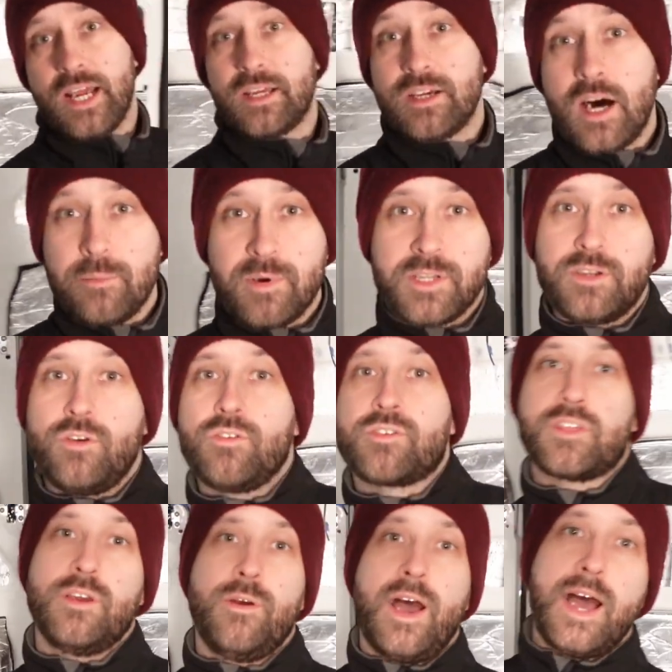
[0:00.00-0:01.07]
cupboard
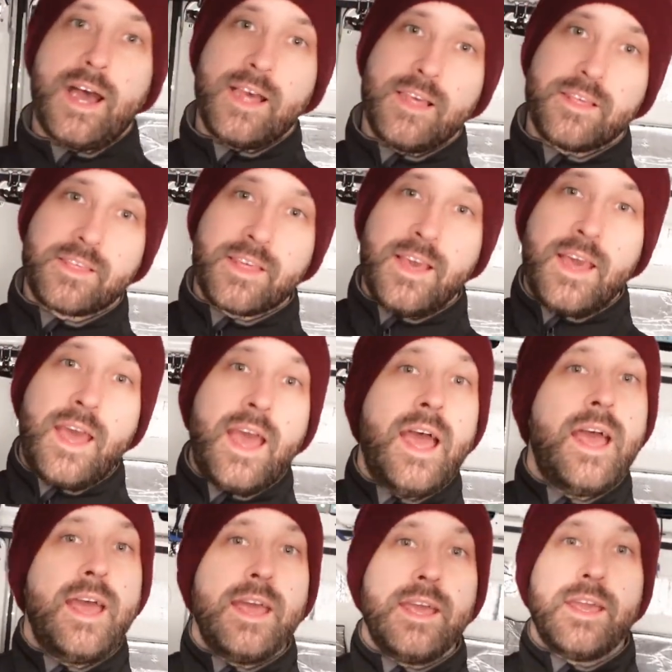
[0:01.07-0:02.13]
also has
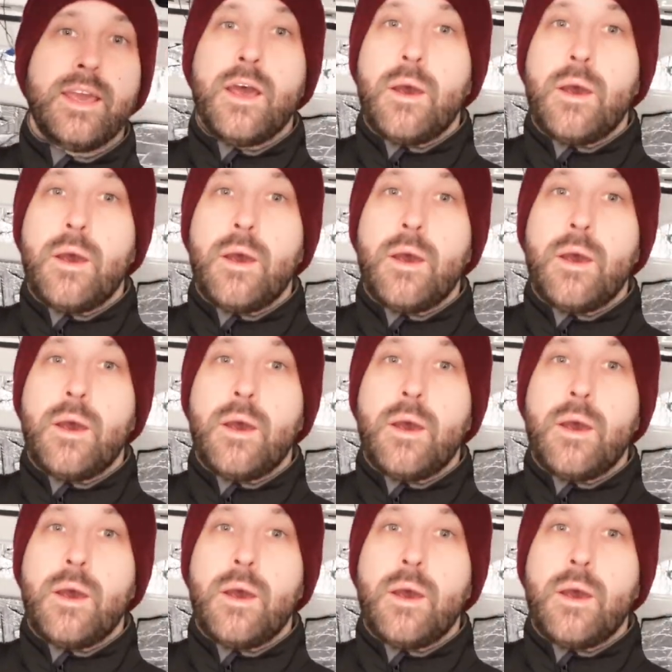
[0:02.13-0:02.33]
a